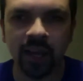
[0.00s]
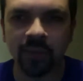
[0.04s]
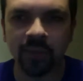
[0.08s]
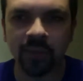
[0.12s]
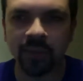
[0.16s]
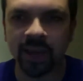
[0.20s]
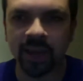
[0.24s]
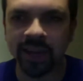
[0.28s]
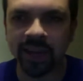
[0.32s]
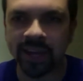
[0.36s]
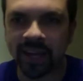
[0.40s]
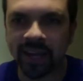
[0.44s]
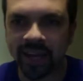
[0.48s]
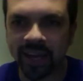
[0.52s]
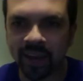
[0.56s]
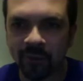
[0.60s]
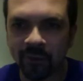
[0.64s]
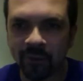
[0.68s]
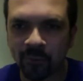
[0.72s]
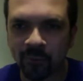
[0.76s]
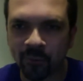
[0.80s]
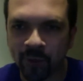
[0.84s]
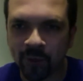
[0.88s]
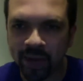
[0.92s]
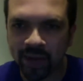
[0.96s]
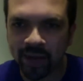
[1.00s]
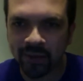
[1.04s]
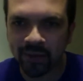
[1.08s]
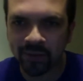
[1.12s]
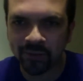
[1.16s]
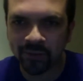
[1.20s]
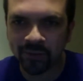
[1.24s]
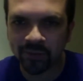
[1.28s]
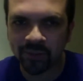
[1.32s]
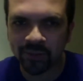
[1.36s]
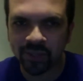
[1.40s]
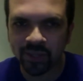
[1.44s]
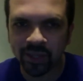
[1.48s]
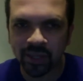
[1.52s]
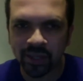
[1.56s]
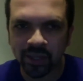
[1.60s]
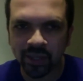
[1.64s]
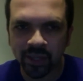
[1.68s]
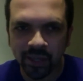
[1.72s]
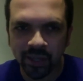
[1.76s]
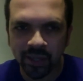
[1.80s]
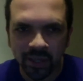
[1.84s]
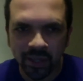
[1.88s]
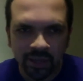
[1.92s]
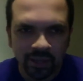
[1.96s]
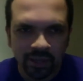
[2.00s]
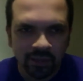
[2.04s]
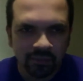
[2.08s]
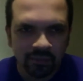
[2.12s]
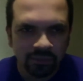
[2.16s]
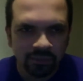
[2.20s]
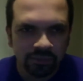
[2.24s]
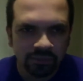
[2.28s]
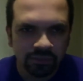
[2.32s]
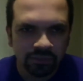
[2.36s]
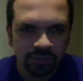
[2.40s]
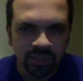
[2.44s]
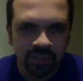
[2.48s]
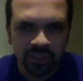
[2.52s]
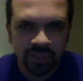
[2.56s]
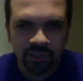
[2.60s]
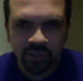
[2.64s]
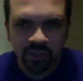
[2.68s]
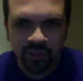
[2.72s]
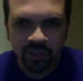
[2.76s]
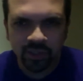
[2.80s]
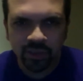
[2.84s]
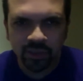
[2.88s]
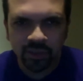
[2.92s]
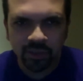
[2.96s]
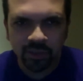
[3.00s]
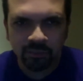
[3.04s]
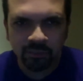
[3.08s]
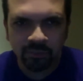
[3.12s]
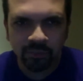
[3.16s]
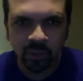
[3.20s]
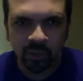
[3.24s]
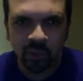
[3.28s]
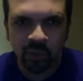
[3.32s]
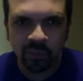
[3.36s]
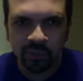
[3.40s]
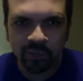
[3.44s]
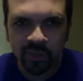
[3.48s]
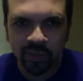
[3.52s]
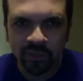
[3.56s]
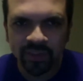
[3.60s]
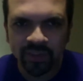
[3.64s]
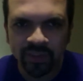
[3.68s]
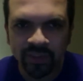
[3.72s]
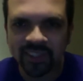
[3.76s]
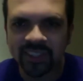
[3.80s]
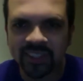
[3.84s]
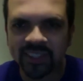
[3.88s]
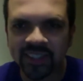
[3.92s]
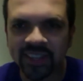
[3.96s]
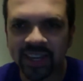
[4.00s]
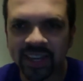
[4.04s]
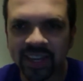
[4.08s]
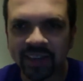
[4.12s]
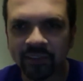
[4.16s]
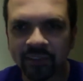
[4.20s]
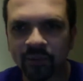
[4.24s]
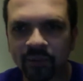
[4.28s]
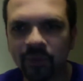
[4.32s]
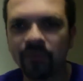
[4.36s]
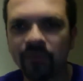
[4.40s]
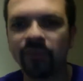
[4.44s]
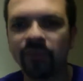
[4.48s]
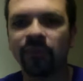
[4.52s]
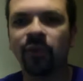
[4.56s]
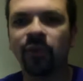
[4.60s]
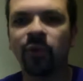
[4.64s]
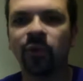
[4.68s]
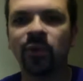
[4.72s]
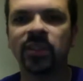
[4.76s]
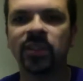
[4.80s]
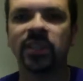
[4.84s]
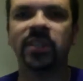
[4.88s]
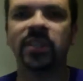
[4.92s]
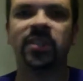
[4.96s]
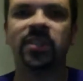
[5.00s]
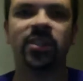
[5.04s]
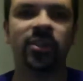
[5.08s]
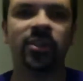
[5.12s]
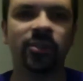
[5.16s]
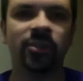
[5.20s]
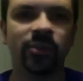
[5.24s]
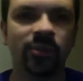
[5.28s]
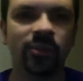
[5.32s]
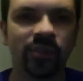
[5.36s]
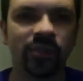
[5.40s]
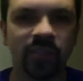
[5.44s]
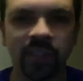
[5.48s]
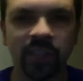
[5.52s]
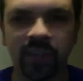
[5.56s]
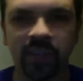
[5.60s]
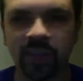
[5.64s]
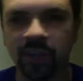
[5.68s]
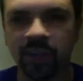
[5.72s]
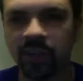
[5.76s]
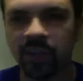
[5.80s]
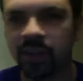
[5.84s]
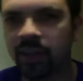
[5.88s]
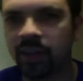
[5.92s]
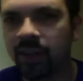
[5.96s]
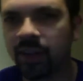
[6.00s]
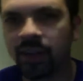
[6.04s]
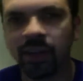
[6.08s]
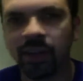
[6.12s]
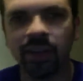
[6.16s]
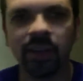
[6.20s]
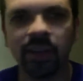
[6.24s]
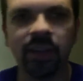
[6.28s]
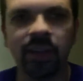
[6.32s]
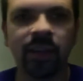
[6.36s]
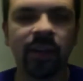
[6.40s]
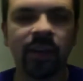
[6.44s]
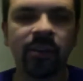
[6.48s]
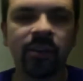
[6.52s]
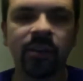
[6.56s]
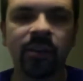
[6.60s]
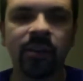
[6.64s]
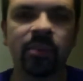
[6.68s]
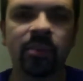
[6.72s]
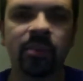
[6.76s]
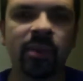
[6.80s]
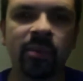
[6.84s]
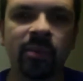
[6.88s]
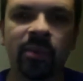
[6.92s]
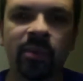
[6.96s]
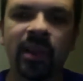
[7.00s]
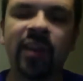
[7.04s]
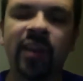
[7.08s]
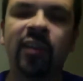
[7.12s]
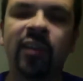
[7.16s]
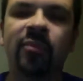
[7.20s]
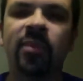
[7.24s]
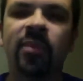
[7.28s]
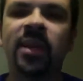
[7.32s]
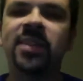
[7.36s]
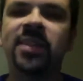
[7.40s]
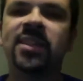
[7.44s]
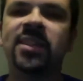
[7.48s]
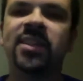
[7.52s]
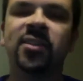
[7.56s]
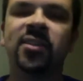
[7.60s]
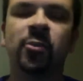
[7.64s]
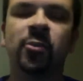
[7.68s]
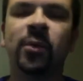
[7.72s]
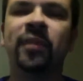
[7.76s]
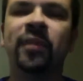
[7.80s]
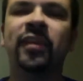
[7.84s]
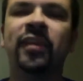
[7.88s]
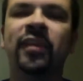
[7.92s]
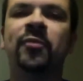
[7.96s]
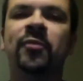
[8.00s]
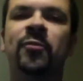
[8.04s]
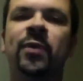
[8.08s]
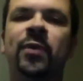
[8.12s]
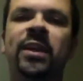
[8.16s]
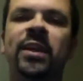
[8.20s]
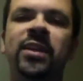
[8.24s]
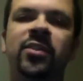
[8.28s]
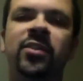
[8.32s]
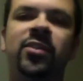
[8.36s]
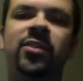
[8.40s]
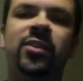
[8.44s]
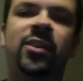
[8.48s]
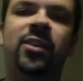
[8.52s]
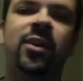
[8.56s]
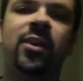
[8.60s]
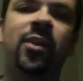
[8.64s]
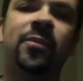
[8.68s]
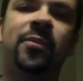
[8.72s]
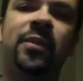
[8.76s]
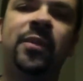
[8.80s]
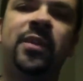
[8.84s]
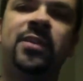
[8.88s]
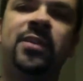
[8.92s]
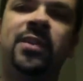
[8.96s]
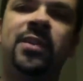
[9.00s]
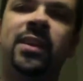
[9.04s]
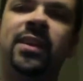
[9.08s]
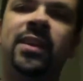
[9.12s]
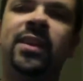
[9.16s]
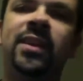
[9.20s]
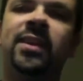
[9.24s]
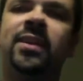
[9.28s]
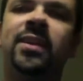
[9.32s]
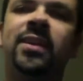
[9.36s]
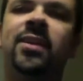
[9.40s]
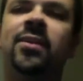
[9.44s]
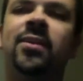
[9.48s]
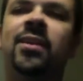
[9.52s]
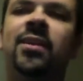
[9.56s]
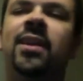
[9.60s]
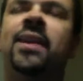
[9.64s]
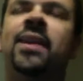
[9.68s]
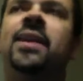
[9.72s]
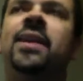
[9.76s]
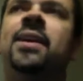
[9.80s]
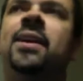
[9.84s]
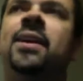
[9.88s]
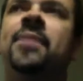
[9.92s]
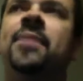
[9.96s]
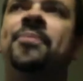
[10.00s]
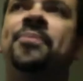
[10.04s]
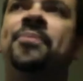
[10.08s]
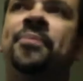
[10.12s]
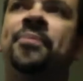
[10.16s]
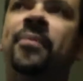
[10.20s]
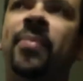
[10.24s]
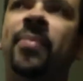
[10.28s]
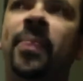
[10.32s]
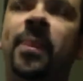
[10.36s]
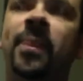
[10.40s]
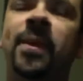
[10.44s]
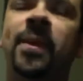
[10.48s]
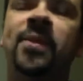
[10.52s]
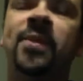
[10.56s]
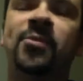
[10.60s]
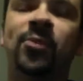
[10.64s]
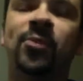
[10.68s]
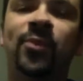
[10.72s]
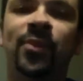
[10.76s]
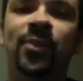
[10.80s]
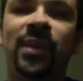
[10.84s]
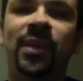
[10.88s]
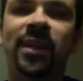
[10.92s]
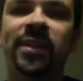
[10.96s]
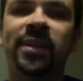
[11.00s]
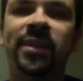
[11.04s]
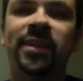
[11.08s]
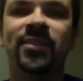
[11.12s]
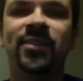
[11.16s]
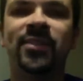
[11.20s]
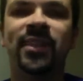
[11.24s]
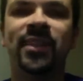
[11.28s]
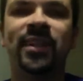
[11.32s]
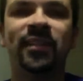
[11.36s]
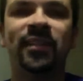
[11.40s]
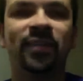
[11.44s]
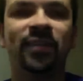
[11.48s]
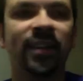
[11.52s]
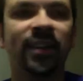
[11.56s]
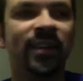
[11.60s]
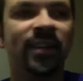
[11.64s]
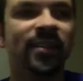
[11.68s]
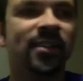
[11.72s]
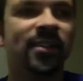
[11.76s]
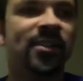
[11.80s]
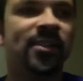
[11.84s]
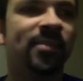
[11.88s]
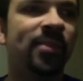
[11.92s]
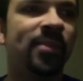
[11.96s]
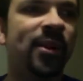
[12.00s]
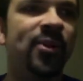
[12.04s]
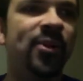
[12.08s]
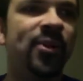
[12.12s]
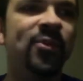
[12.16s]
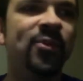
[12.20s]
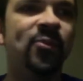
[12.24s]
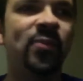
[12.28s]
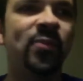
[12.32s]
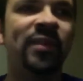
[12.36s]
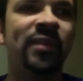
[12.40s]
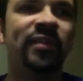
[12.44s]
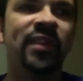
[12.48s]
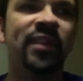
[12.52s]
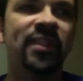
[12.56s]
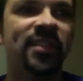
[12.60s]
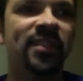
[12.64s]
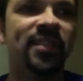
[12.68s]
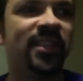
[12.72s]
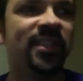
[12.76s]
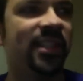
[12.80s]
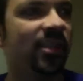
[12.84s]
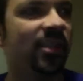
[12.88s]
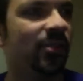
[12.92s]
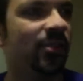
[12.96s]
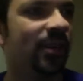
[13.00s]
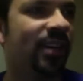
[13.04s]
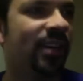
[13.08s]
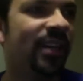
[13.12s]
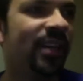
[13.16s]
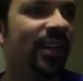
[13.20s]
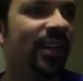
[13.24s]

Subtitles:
and they're around. They're just Bournemouth in 6th on 42. So, you know, the playoff places are within reach. Obviously, you know, like that's what Orlando City fans, I suppose, with this deal were